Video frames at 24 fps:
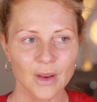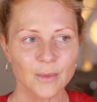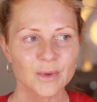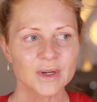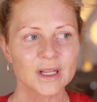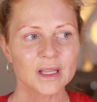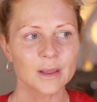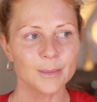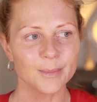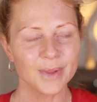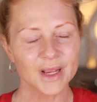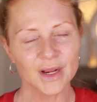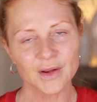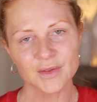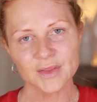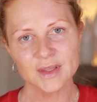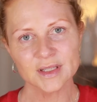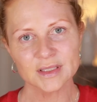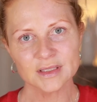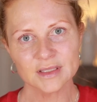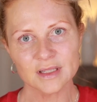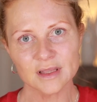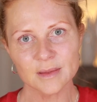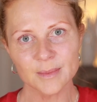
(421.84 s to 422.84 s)
I were to compare
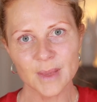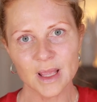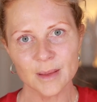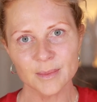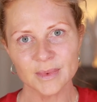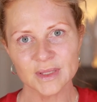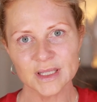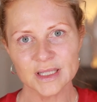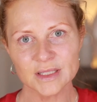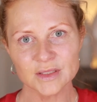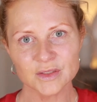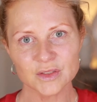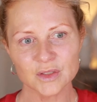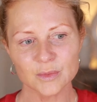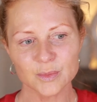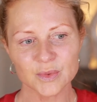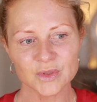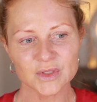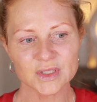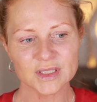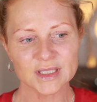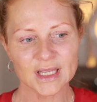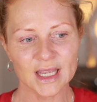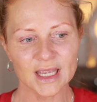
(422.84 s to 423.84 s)
this to the Maybelline
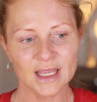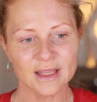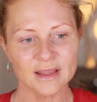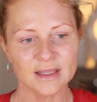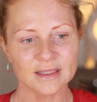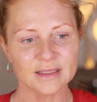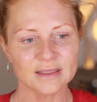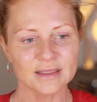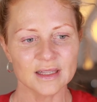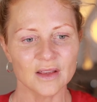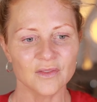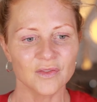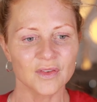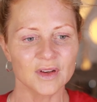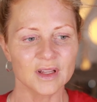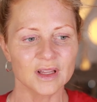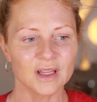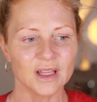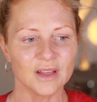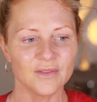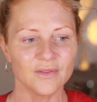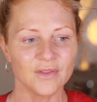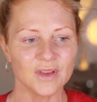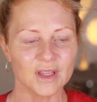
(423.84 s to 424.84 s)
Superstay, this
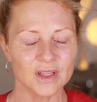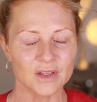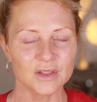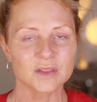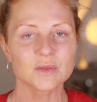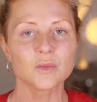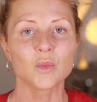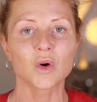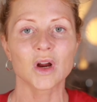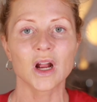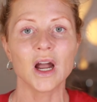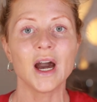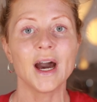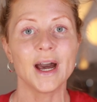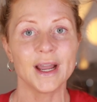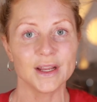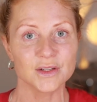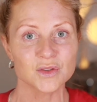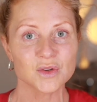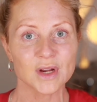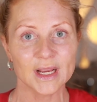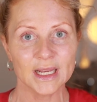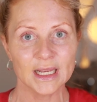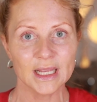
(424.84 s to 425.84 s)
definitely feels more
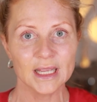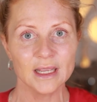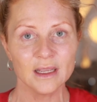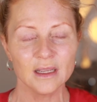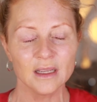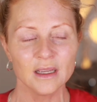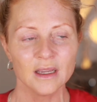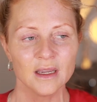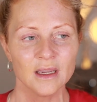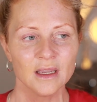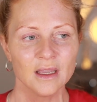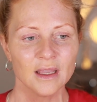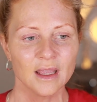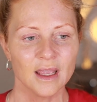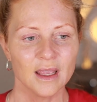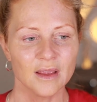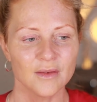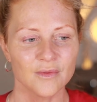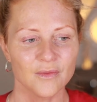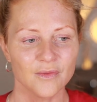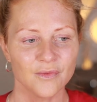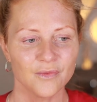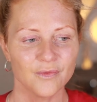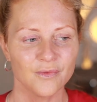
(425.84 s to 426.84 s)
hydrating.
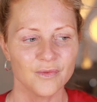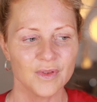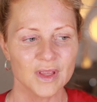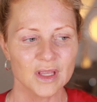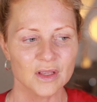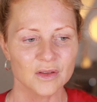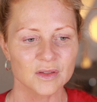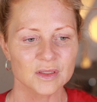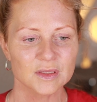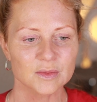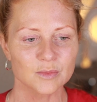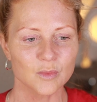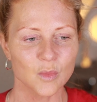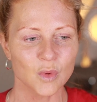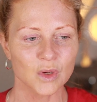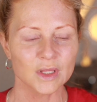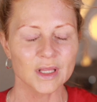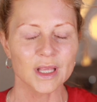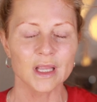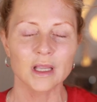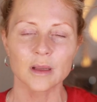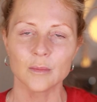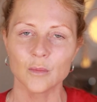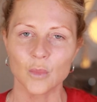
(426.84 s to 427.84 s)
It feels more
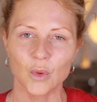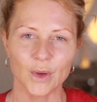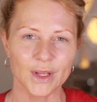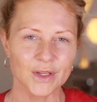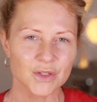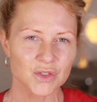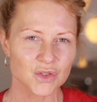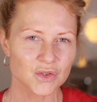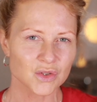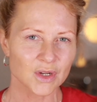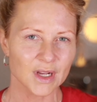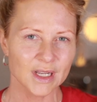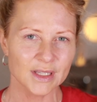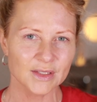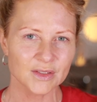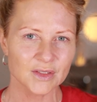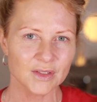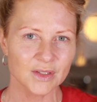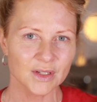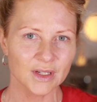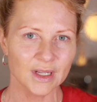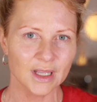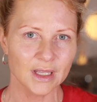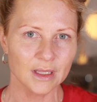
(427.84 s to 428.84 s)
like a
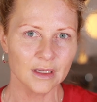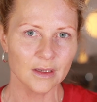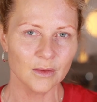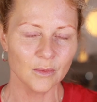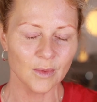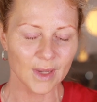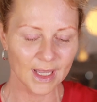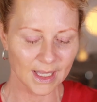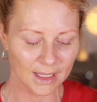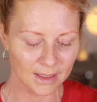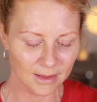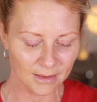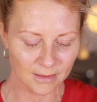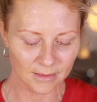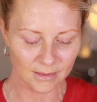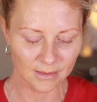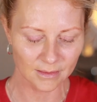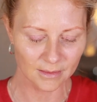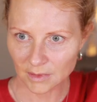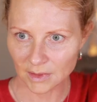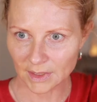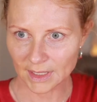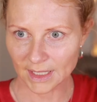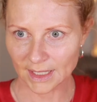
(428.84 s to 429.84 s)
moisturizer in a way.
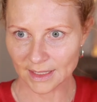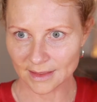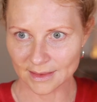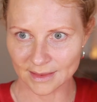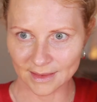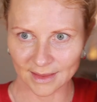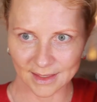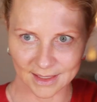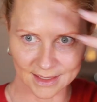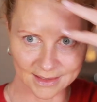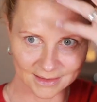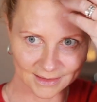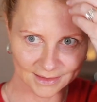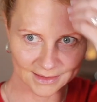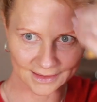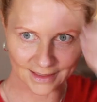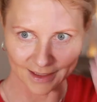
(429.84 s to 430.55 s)
Look at this.